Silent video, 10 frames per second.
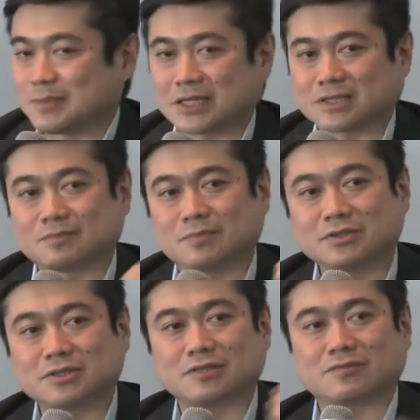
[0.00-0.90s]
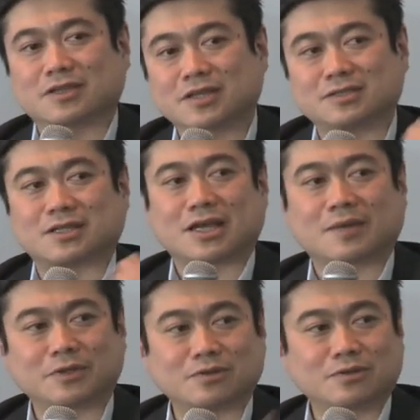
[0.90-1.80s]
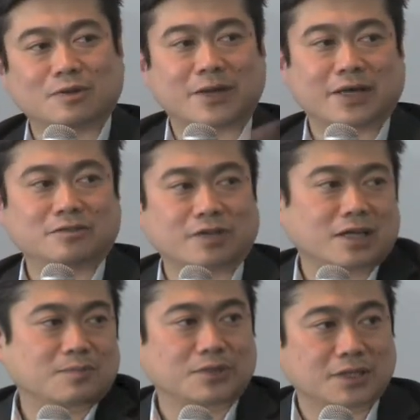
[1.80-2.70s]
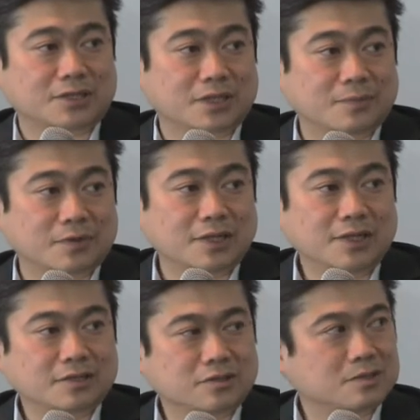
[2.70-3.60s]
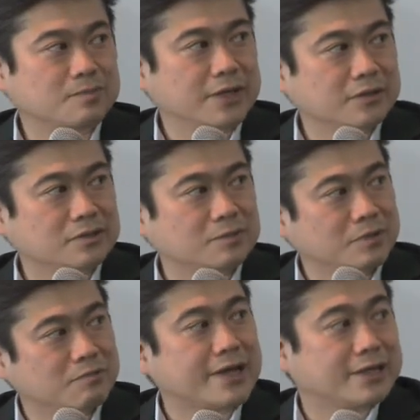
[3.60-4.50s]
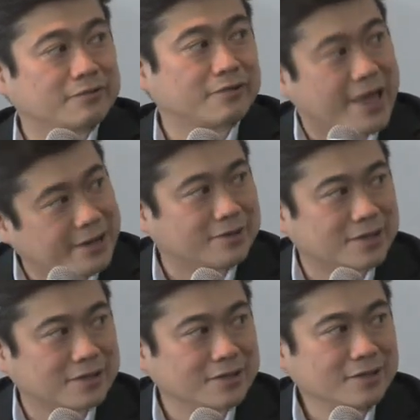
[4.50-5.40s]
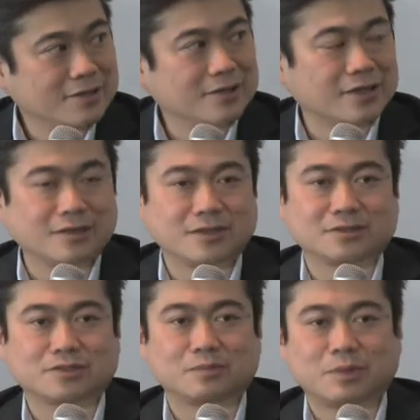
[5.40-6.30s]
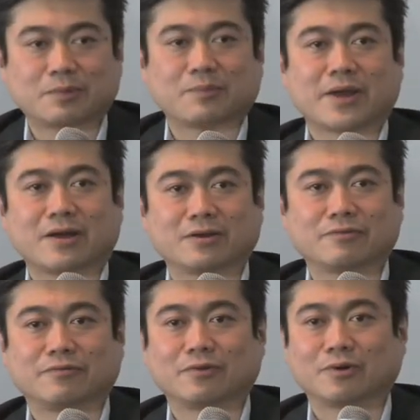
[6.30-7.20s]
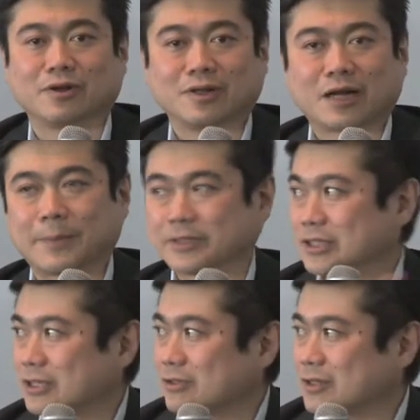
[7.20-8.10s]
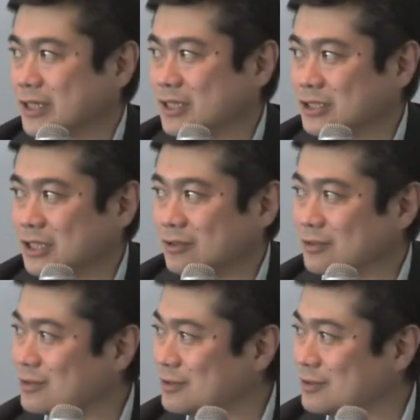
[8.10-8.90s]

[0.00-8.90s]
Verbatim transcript: Because most of the things that happen, good or bad, you can't predict anymore. So it's better to be ready for anything than it is to be prepared for a particular thing in general.